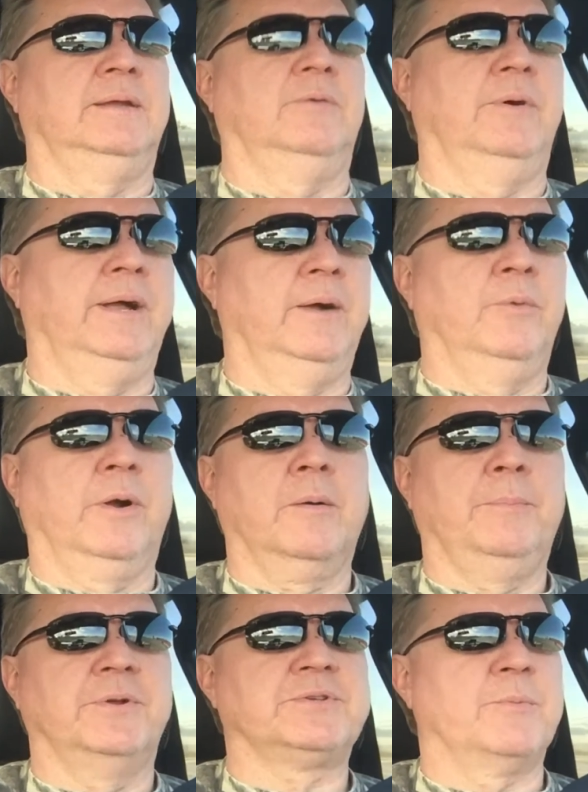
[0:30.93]
Well, we're going
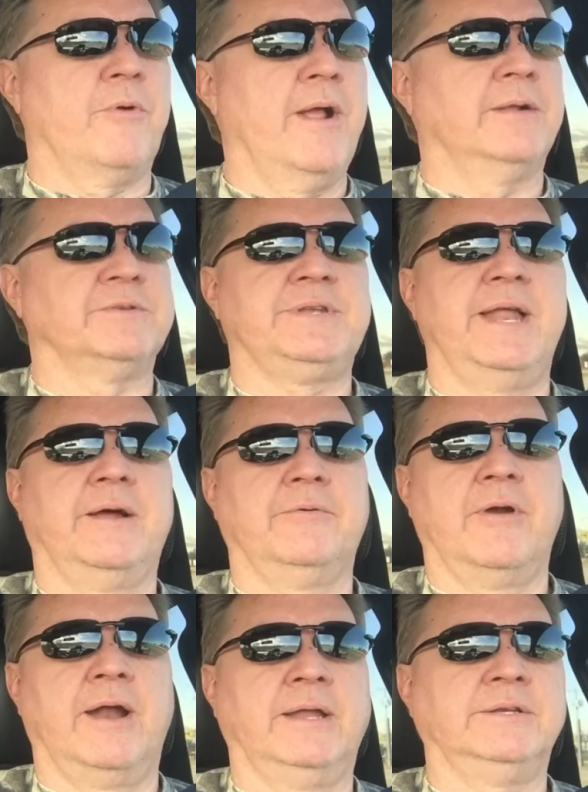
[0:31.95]
to put some rounds
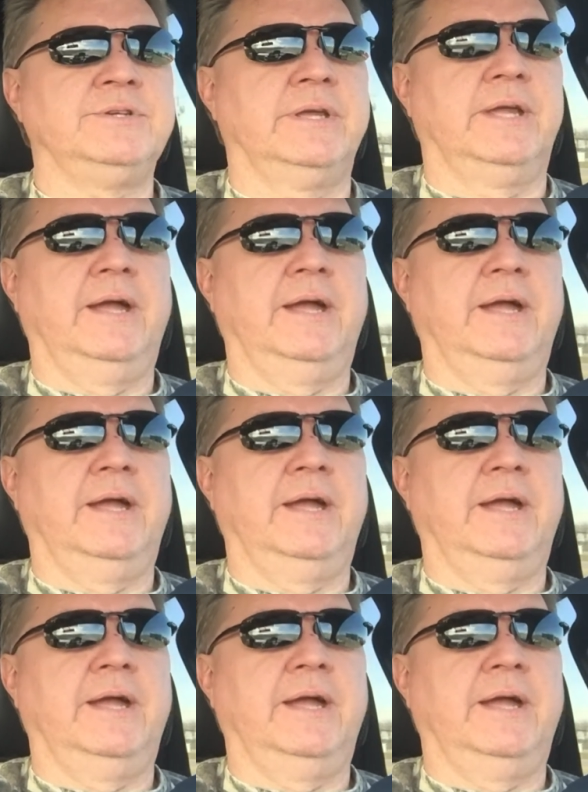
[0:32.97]
downrange,